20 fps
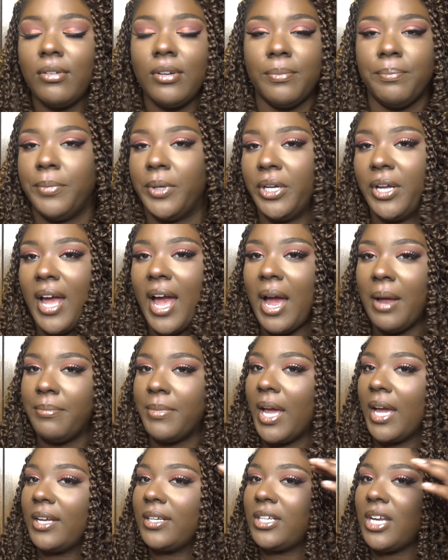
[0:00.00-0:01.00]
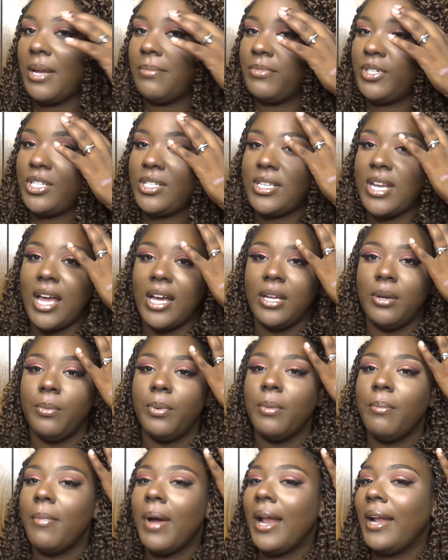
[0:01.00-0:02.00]
But I'm just not gonna
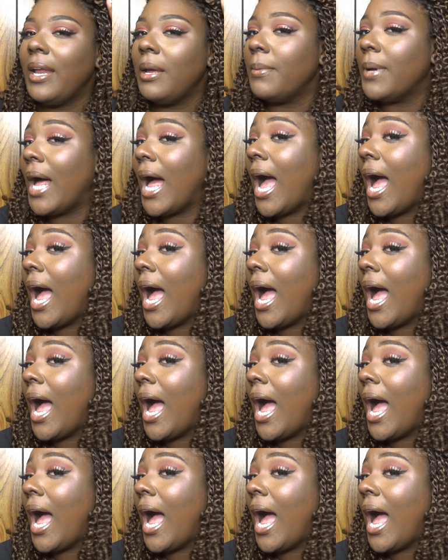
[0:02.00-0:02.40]
put my name on.